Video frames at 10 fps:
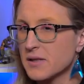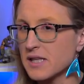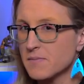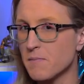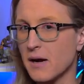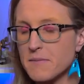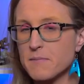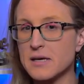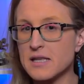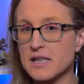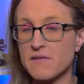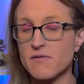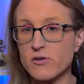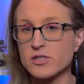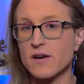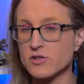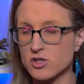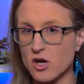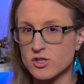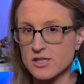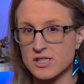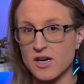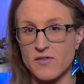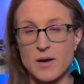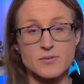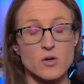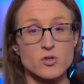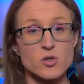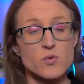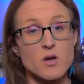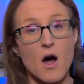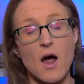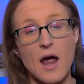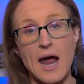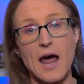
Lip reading: but this might be the first ever Star Trek Discovery episode to not